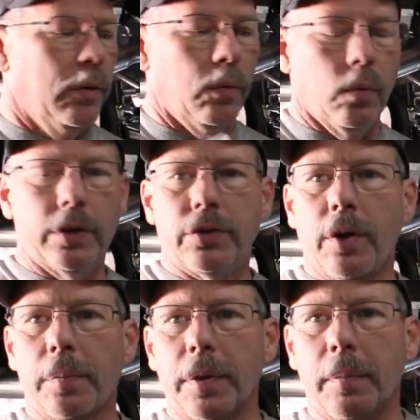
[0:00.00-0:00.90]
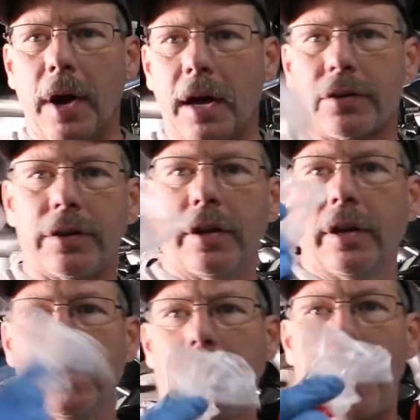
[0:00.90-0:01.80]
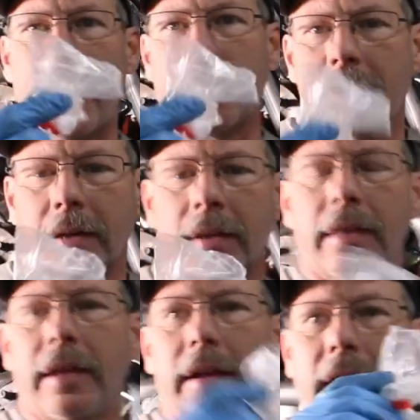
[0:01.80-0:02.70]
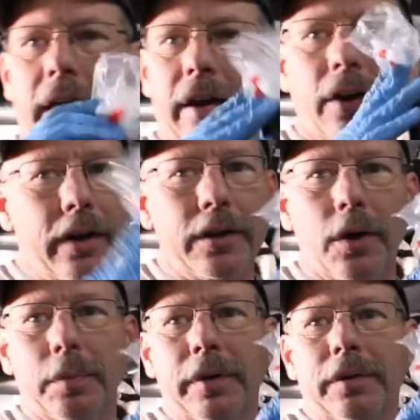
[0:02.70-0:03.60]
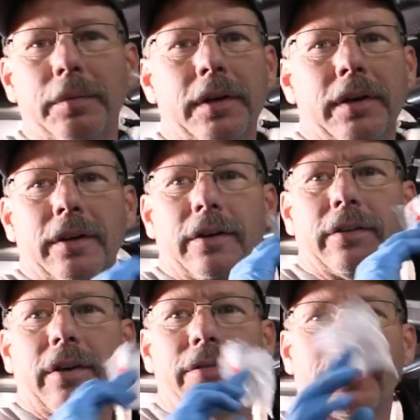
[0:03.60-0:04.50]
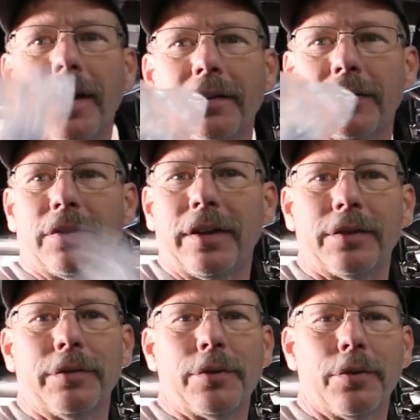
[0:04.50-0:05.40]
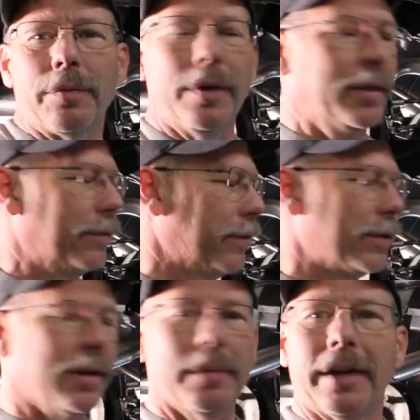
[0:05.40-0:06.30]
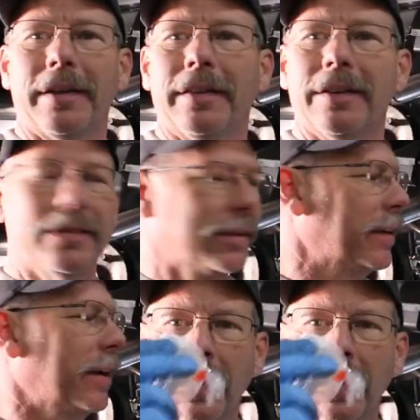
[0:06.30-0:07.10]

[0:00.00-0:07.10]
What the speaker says: Once you open the box, you're going to get a baggie that I had already opened because I forgot to hit the record button the first time I did this.